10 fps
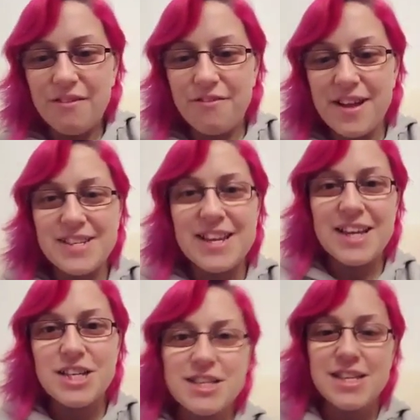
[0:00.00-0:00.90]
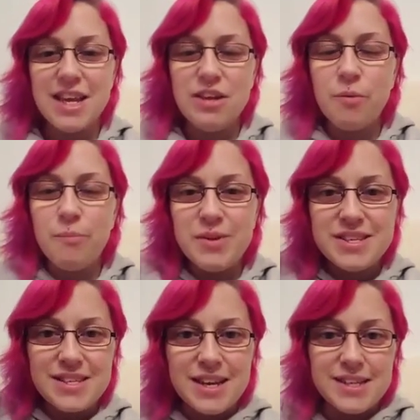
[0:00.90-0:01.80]
Foundations in your
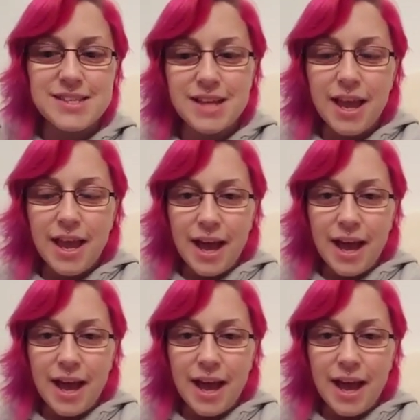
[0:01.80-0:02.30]
business